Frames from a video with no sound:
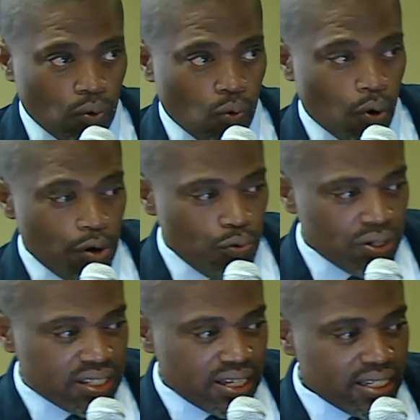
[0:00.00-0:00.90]
When
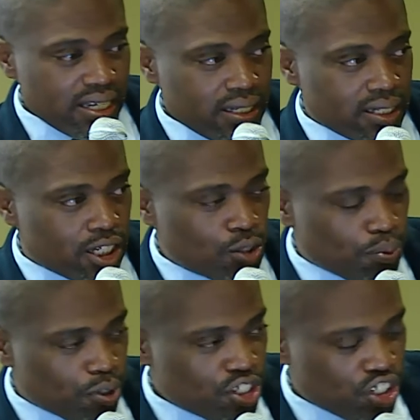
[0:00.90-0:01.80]
we started this
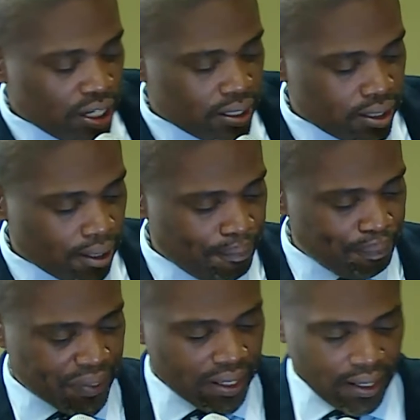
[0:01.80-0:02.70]
project,
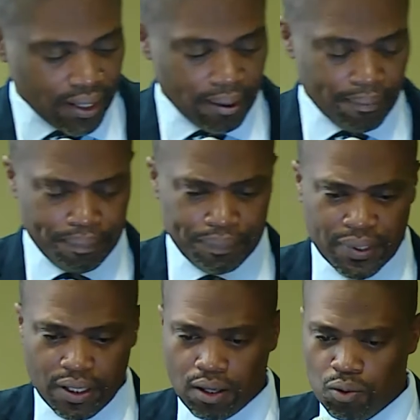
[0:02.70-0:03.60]

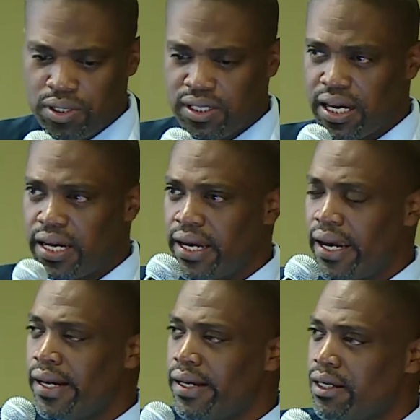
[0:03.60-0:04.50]
I will say
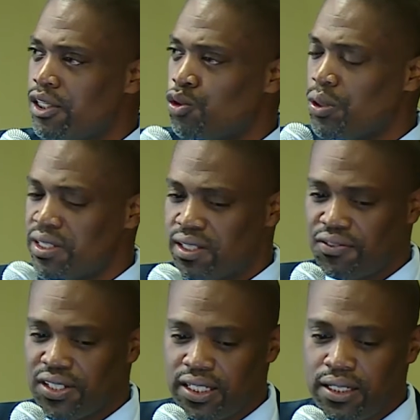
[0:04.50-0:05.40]
early in
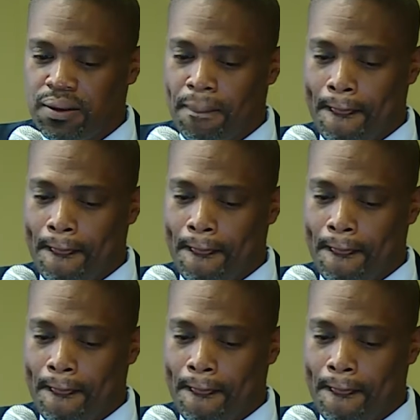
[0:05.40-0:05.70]
2017,